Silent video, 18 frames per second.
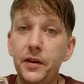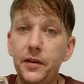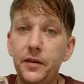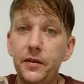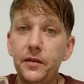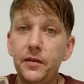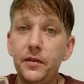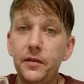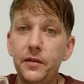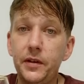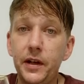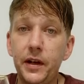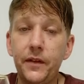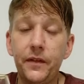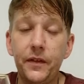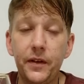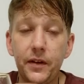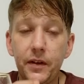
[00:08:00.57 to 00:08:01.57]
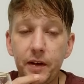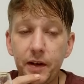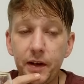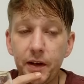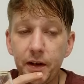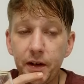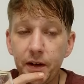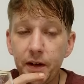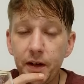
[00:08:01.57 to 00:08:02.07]
in it,
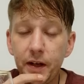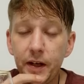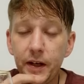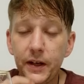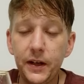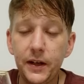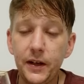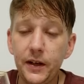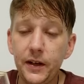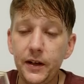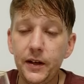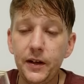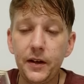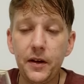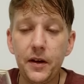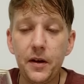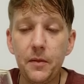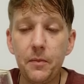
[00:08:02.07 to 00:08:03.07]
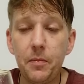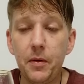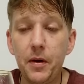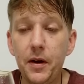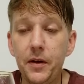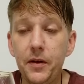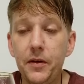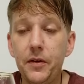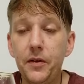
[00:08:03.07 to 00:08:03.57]
definitely.
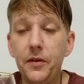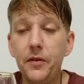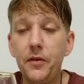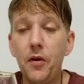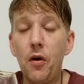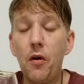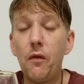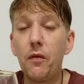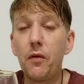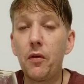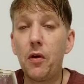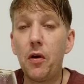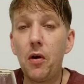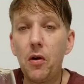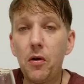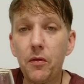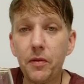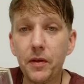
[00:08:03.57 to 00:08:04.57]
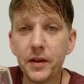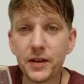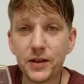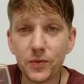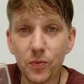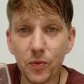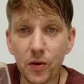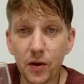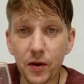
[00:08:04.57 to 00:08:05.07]
But overall,
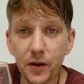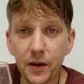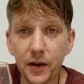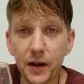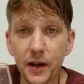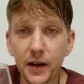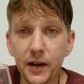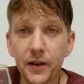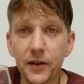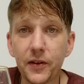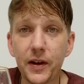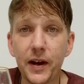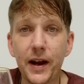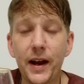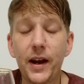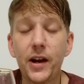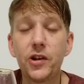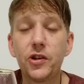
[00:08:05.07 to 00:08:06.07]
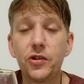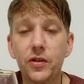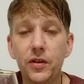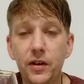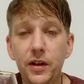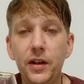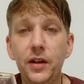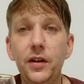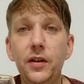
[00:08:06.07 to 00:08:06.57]
this one is
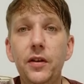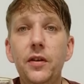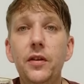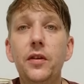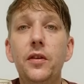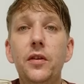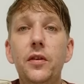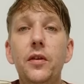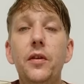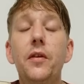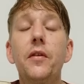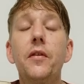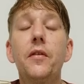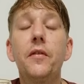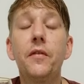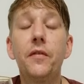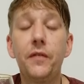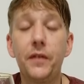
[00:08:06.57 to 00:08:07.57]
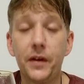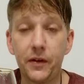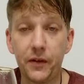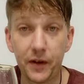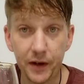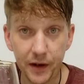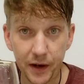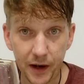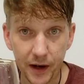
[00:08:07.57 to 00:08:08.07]
actually
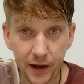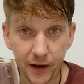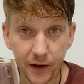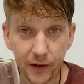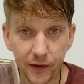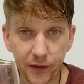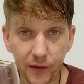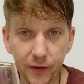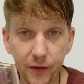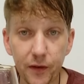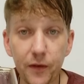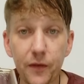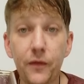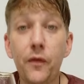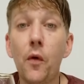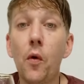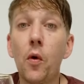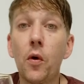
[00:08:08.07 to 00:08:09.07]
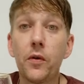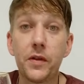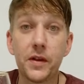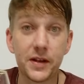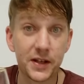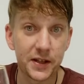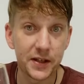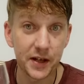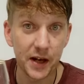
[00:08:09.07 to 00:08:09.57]
very nice for
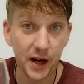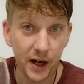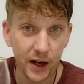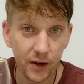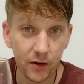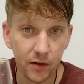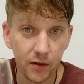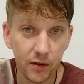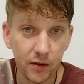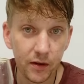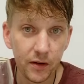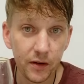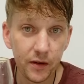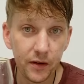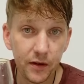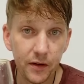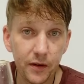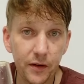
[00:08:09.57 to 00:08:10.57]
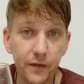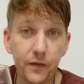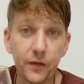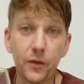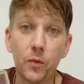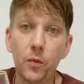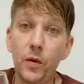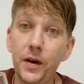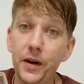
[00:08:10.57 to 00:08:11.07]
the style,
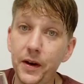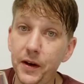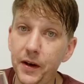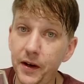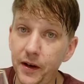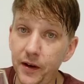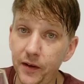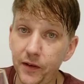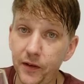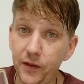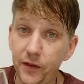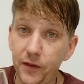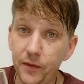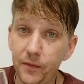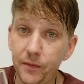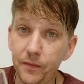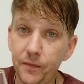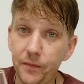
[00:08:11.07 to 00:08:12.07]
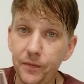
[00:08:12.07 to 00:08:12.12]
for what it is.